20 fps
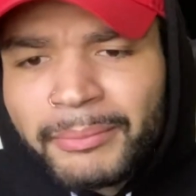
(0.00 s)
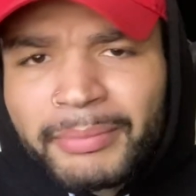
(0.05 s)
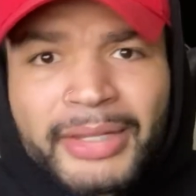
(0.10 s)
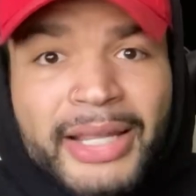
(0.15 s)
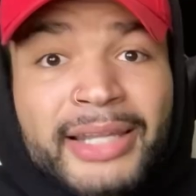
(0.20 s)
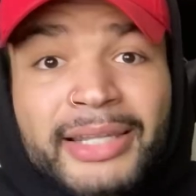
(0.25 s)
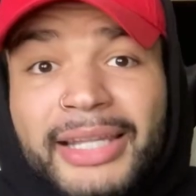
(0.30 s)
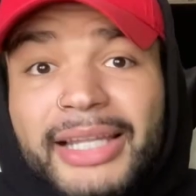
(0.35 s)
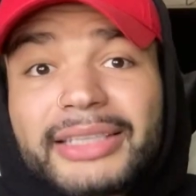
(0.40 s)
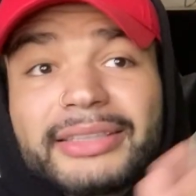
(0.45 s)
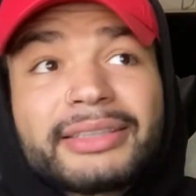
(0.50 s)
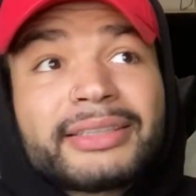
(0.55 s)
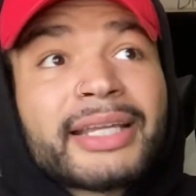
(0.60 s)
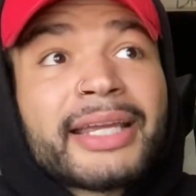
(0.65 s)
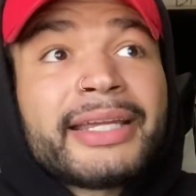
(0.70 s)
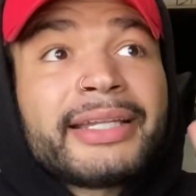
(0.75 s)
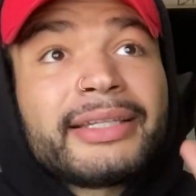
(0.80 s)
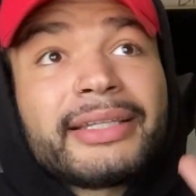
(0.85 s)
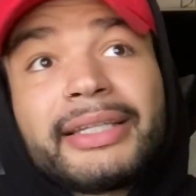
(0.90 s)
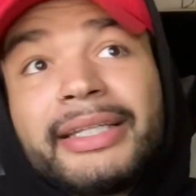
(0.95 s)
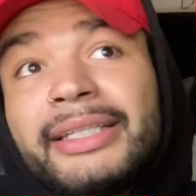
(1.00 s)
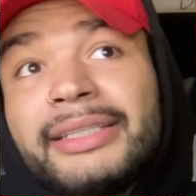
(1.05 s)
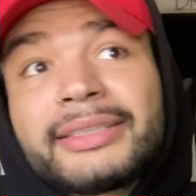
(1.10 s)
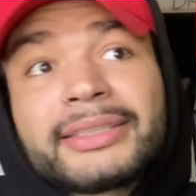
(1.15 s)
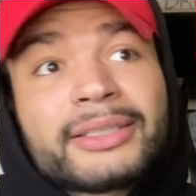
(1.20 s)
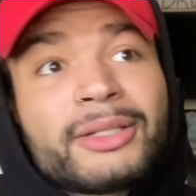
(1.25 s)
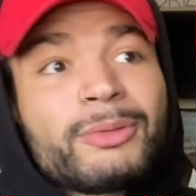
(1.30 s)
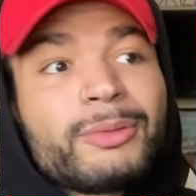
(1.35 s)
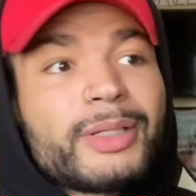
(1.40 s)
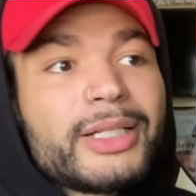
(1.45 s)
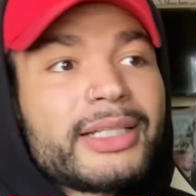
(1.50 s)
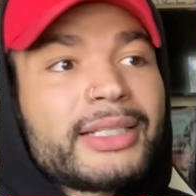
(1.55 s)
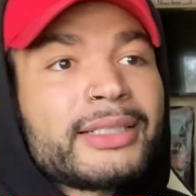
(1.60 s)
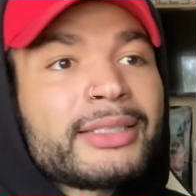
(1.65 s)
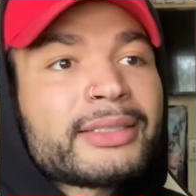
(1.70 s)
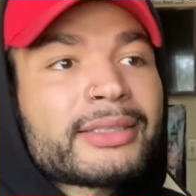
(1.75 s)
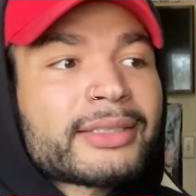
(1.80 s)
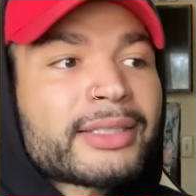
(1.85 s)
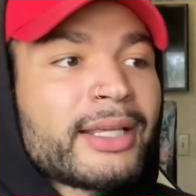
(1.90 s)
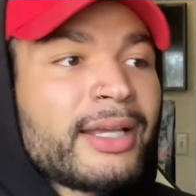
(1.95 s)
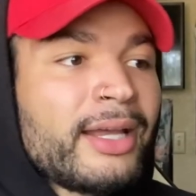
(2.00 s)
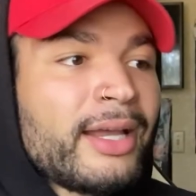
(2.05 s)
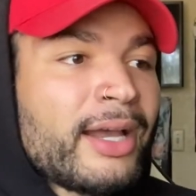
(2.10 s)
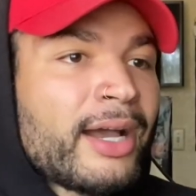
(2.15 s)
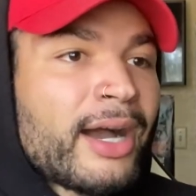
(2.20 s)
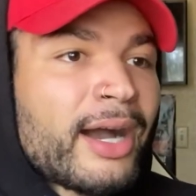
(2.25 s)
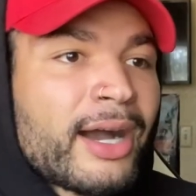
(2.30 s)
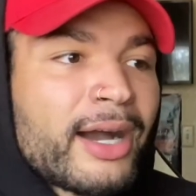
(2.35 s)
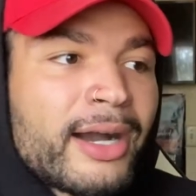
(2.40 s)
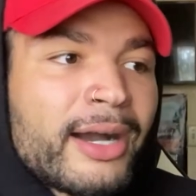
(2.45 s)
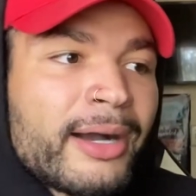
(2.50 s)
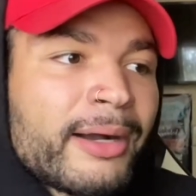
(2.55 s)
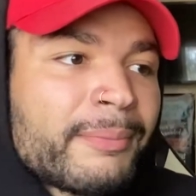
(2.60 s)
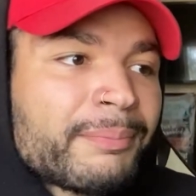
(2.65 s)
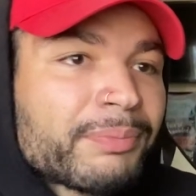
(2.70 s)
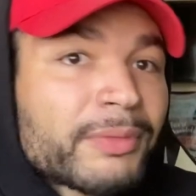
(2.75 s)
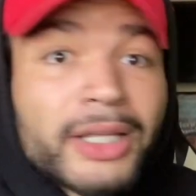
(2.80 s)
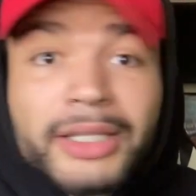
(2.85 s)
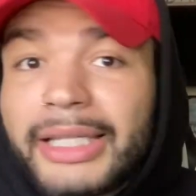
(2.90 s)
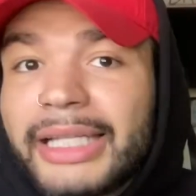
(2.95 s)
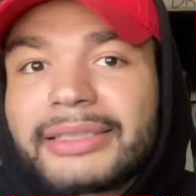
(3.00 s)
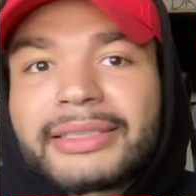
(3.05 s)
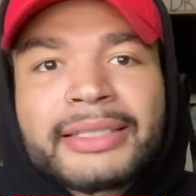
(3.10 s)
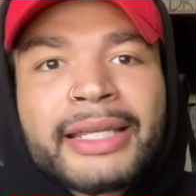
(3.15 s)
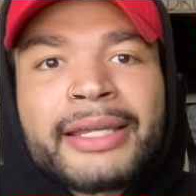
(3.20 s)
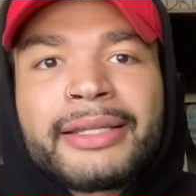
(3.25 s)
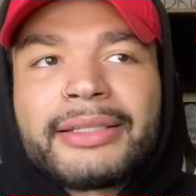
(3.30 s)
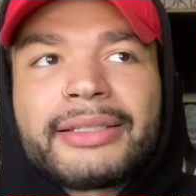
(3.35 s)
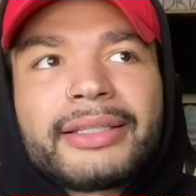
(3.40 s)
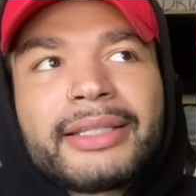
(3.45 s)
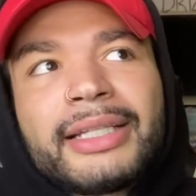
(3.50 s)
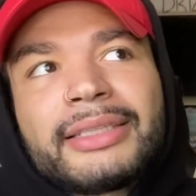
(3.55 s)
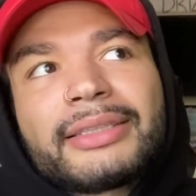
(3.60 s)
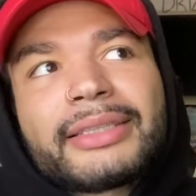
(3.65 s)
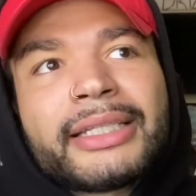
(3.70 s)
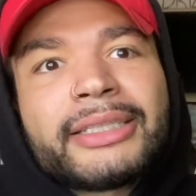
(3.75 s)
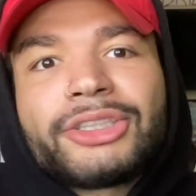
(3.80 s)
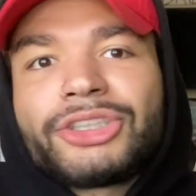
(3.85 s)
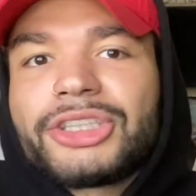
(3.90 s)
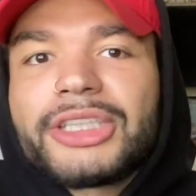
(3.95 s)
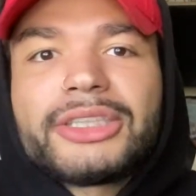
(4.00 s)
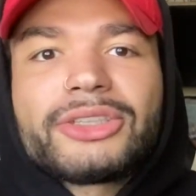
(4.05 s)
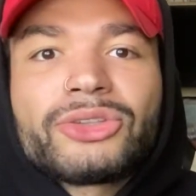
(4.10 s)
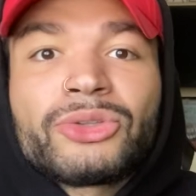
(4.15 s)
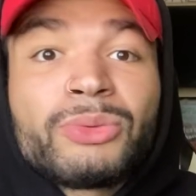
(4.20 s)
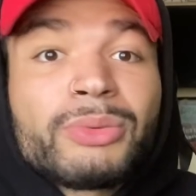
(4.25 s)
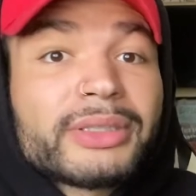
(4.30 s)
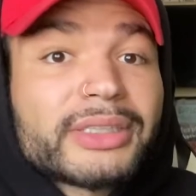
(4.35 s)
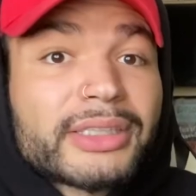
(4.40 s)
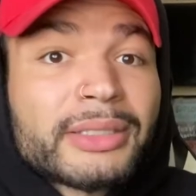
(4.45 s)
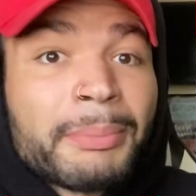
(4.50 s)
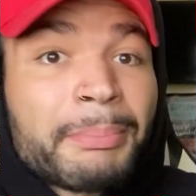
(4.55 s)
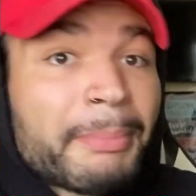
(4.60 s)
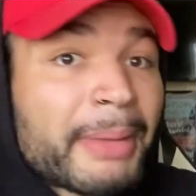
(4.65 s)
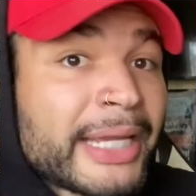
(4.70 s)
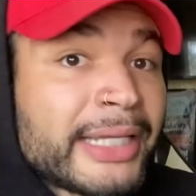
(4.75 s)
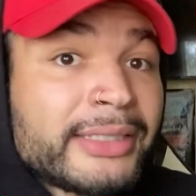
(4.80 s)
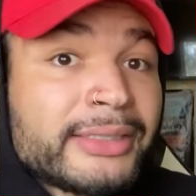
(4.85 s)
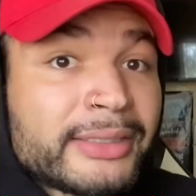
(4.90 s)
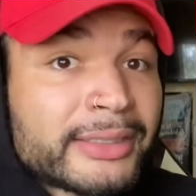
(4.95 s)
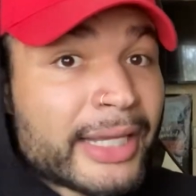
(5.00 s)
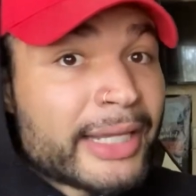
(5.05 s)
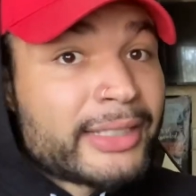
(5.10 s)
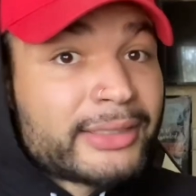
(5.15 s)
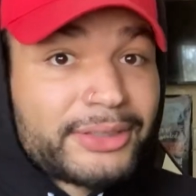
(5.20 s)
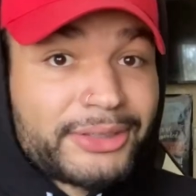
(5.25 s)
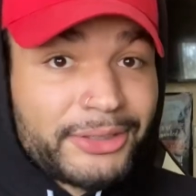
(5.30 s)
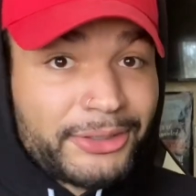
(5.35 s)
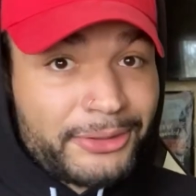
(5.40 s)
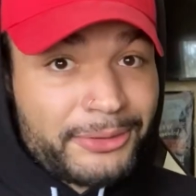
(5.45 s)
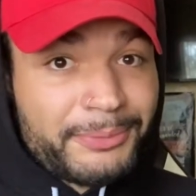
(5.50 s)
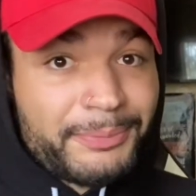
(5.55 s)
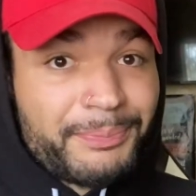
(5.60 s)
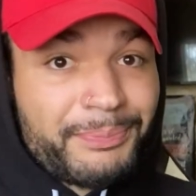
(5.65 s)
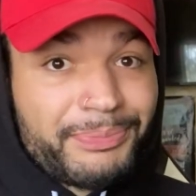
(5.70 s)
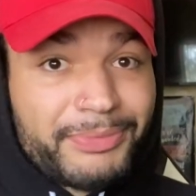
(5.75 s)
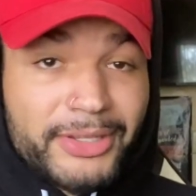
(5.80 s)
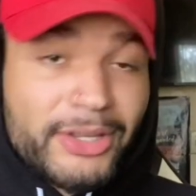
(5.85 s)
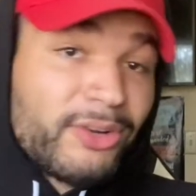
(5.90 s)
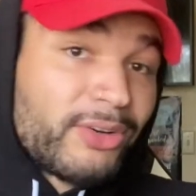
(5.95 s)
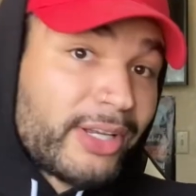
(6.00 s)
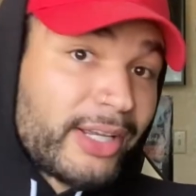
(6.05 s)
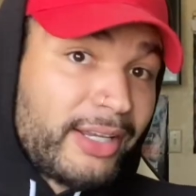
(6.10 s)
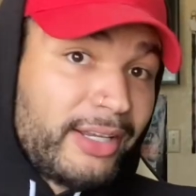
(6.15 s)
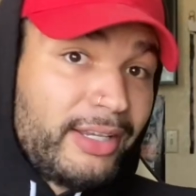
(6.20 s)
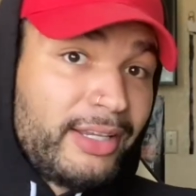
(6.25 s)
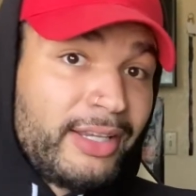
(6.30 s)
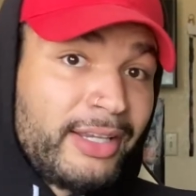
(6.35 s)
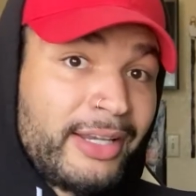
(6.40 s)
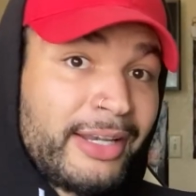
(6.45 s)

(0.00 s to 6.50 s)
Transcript: And let's say Lisa was, let's say Jisoo was the main dancer, okay?